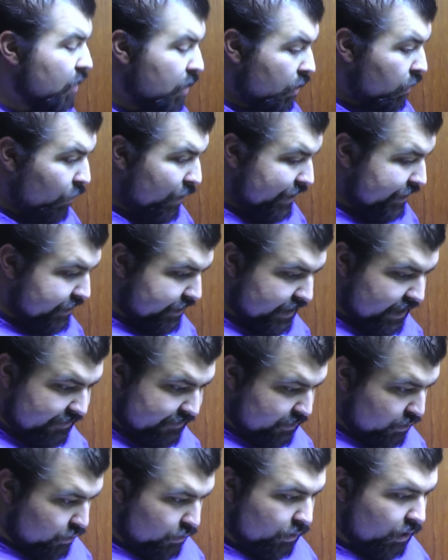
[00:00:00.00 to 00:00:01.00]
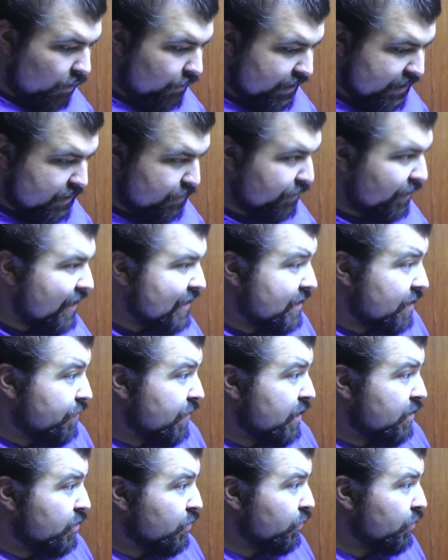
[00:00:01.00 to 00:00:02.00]
We could just have you go in his place. I
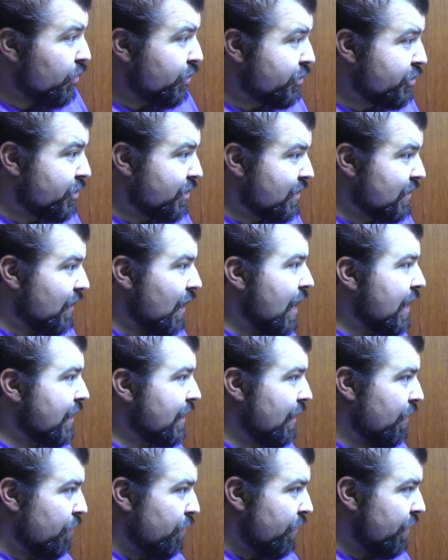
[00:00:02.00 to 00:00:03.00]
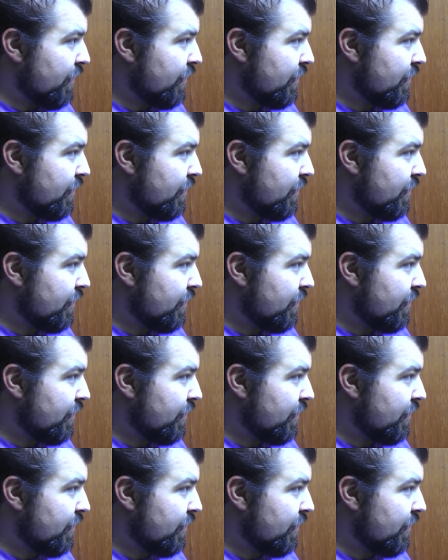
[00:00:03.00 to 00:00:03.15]
mean, you look just like him.